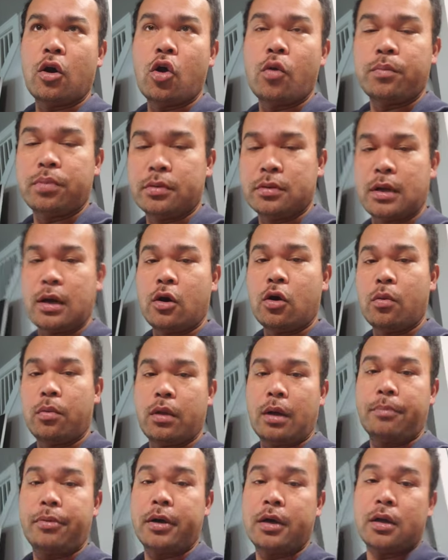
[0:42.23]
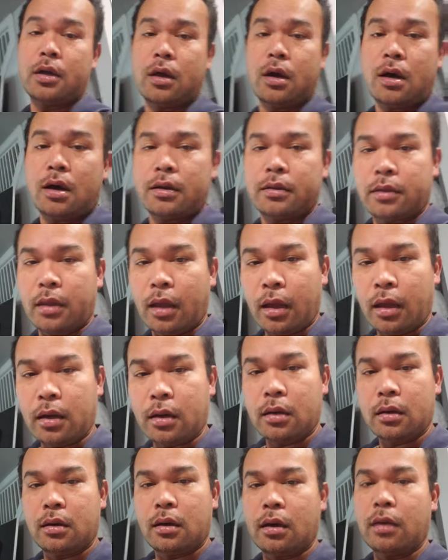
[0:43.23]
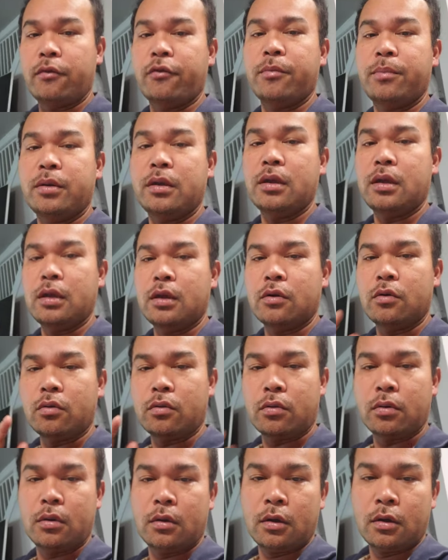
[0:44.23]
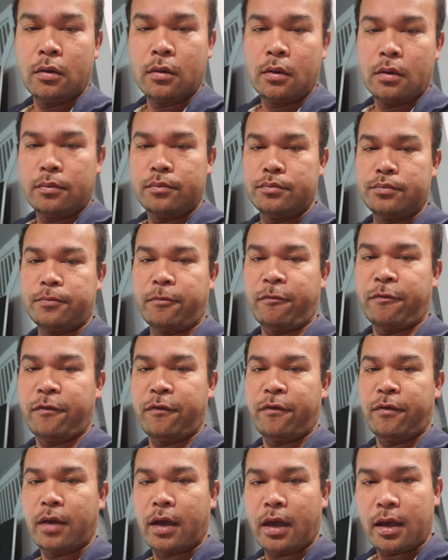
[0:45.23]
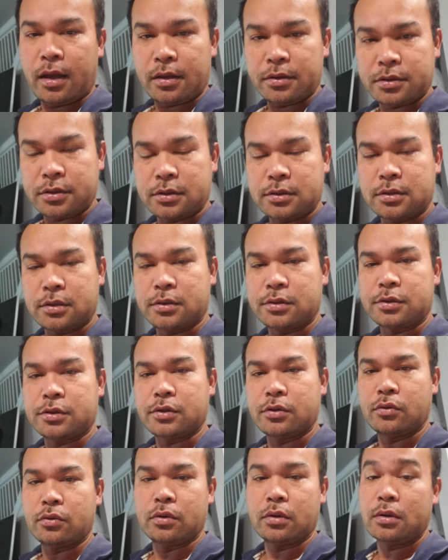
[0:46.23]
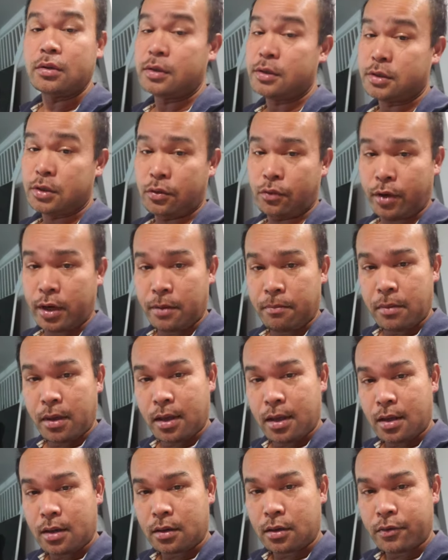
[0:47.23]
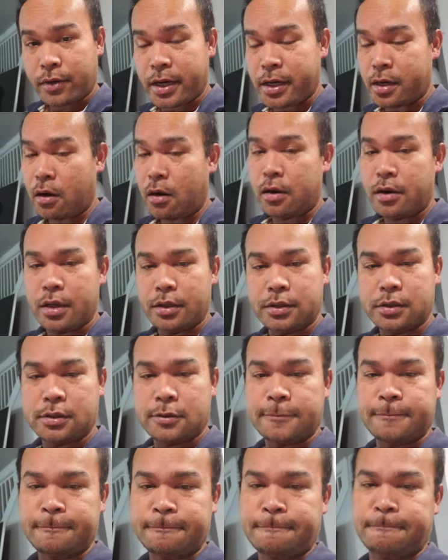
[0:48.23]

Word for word: I hope I hope I pray to God that he would be healed fast and soon. He's a great man, great artist.